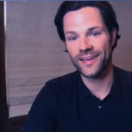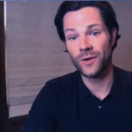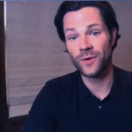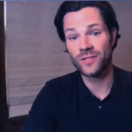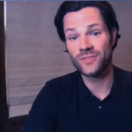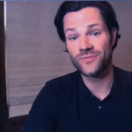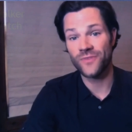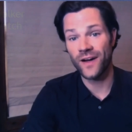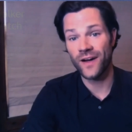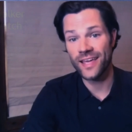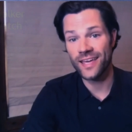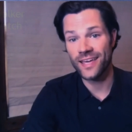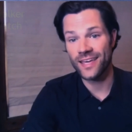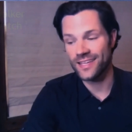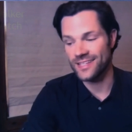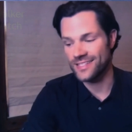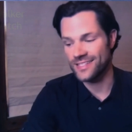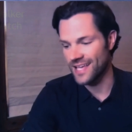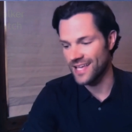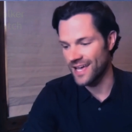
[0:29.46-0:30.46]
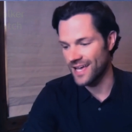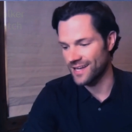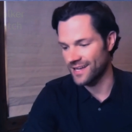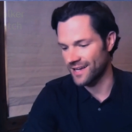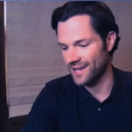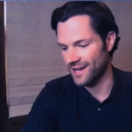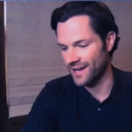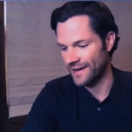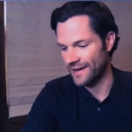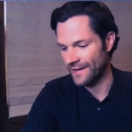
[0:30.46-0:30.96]
funny is that
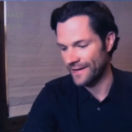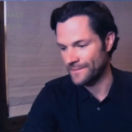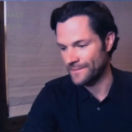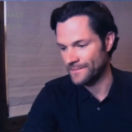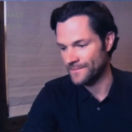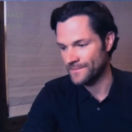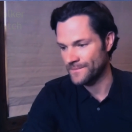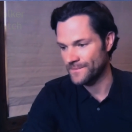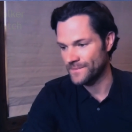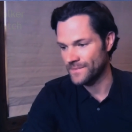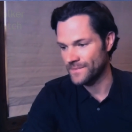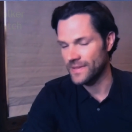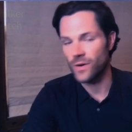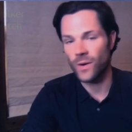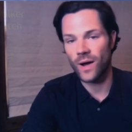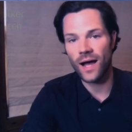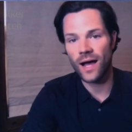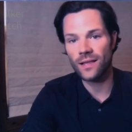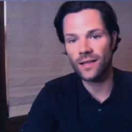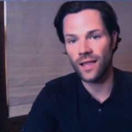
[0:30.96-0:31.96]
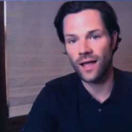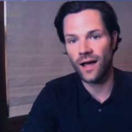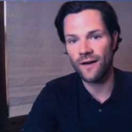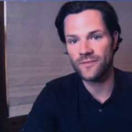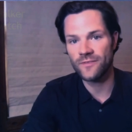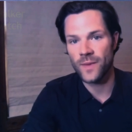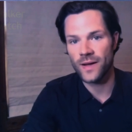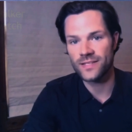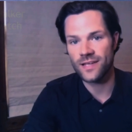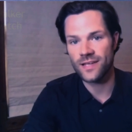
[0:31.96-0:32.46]
I loved
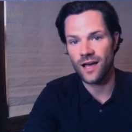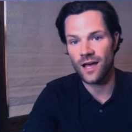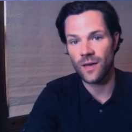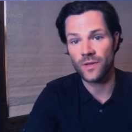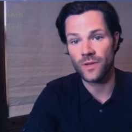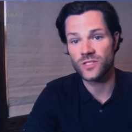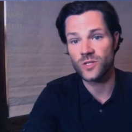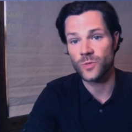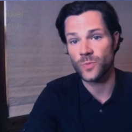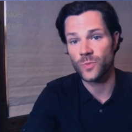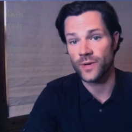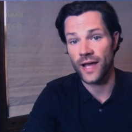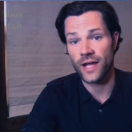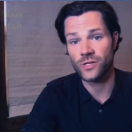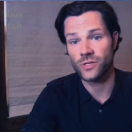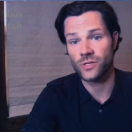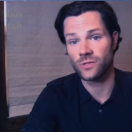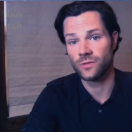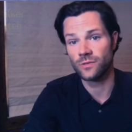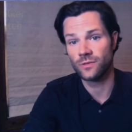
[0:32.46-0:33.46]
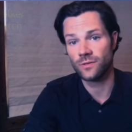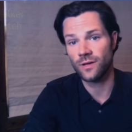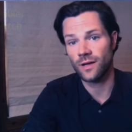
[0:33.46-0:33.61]
my time on Supernatural.